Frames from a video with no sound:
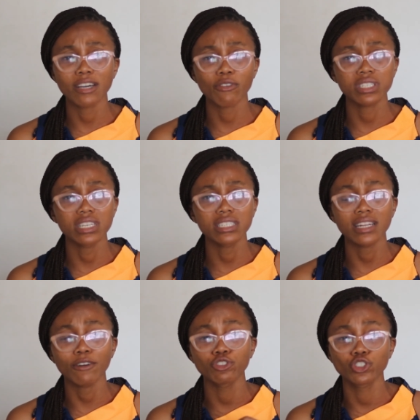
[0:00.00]
I was
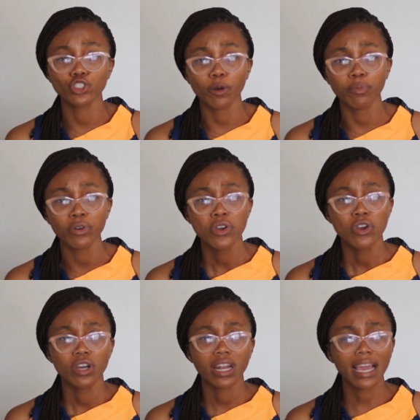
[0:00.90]
sending out job,
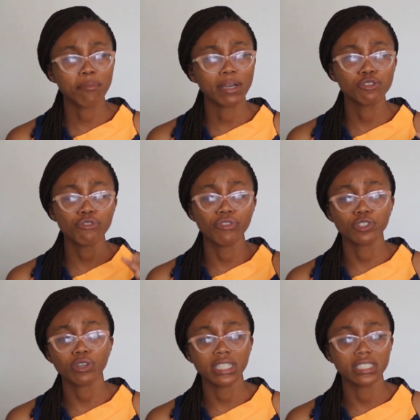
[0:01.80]
like my 2
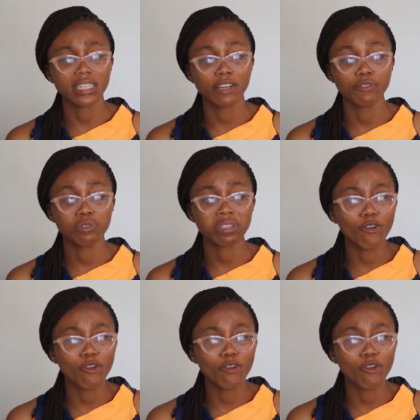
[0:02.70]
virtual interviews.